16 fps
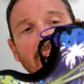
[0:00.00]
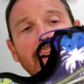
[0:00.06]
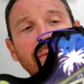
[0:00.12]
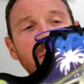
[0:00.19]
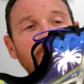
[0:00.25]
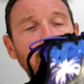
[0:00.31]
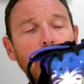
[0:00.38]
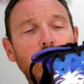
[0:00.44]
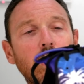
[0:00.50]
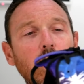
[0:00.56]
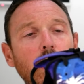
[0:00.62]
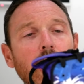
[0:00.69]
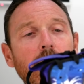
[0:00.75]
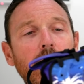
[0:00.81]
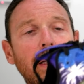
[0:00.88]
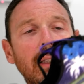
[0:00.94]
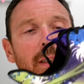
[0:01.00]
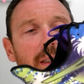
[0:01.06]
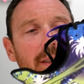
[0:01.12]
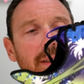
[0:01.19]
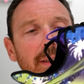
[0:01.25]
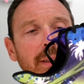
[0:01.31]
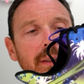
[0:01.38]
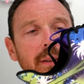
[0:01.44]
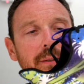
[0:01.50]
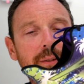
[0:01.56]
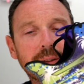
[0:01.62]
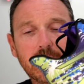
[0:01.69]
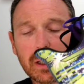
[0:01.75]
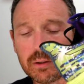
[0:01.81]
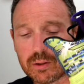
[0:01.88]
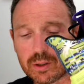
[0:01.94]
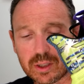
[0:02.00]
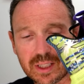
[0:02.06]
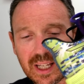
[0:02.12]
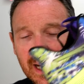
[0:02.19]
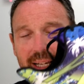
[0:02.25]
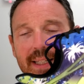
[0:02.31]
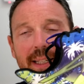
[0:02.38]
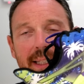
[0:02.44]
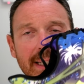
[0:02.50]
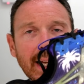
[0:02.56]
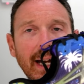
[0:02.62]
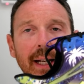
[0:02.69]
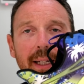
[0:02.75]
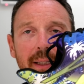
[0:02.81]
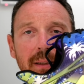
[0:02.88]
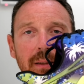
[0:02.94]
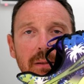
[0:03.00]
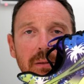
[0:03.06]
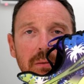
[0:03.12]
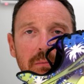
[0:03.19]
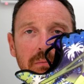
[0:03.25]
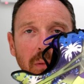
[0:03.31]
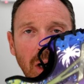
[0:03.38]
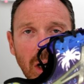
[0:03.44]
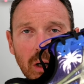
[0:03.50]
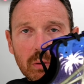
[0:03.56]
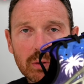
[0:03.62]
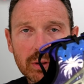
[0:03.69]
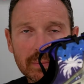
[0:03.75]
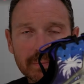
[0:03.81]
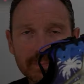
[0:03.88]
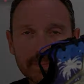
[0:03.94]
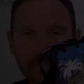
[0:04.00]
comfortable to wear for those day-to-day miles.